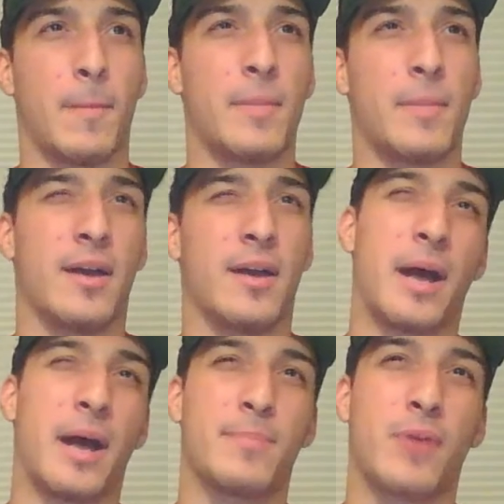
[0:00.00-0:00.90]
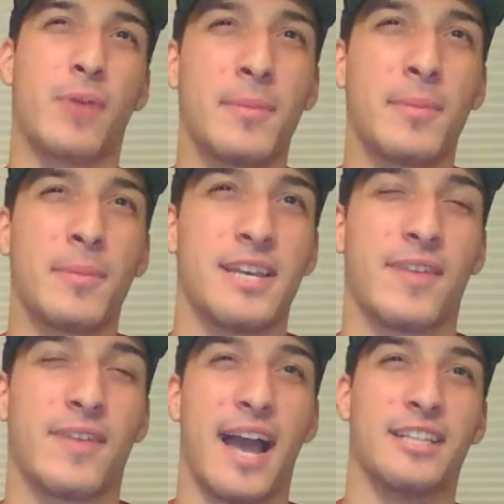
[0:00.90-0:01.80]
I'd probably,
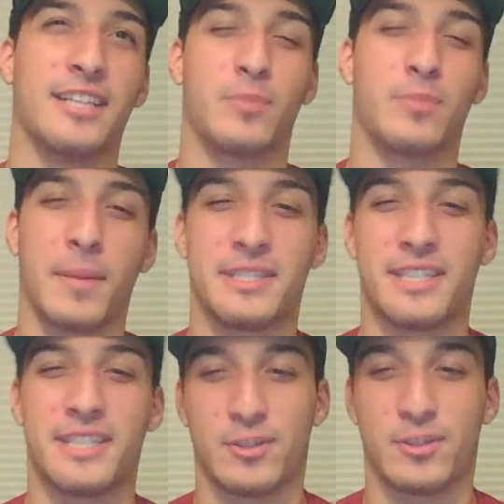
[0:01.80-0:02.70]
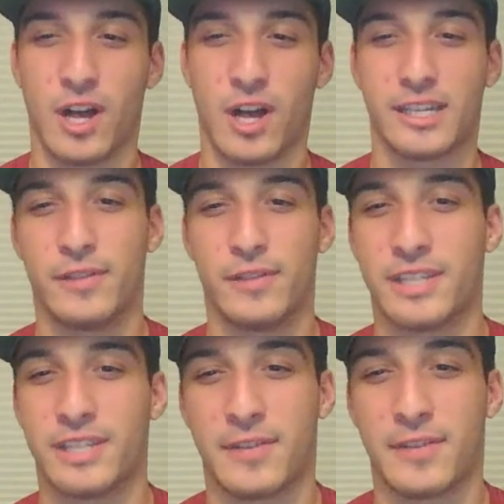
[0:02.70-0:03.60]
if I had to, I'd probably say Andrew Luck, even though
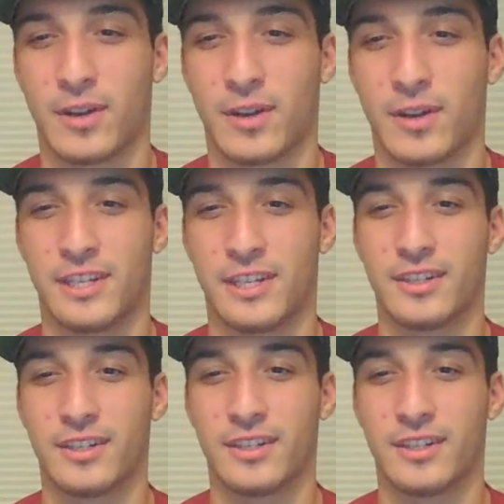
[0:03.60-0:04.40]
he's having a rough year.